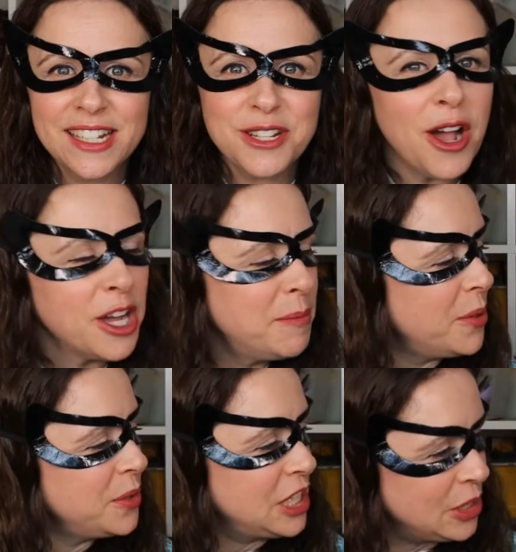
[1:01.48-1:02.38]
talk
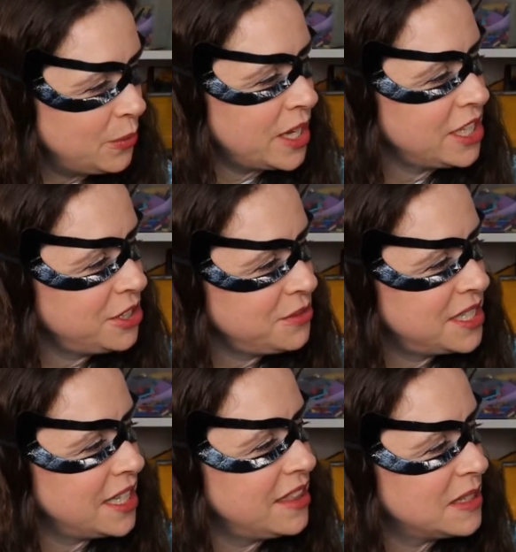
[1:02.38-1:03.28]
about you, what you
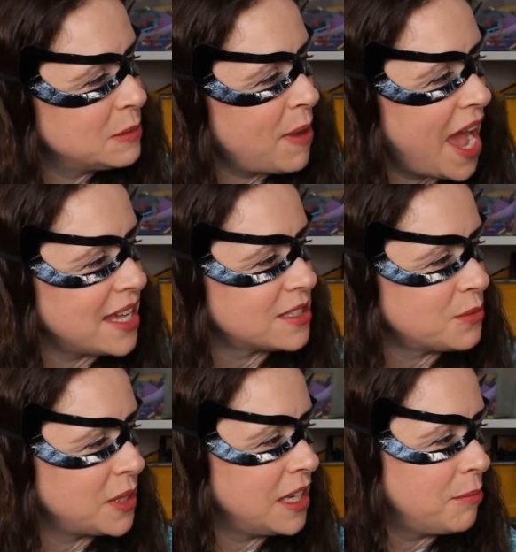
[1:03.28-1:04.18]
did this past
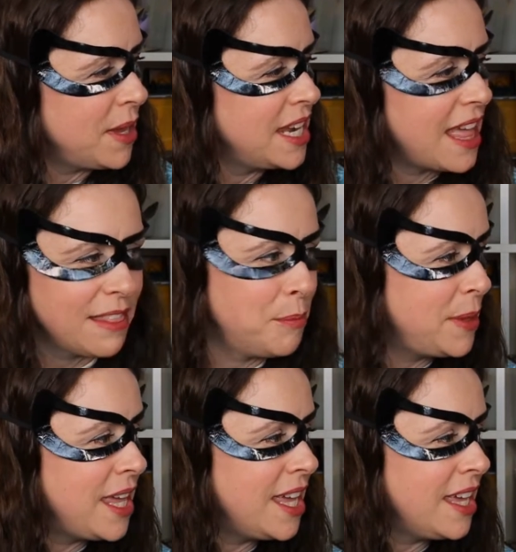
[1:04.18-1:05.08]
week,
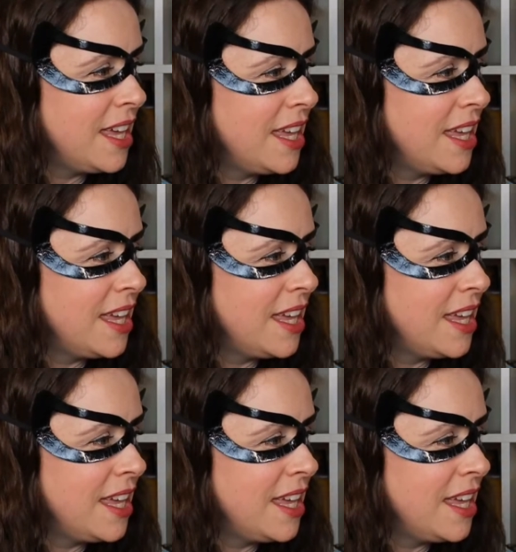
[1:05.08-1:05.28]
Penelope?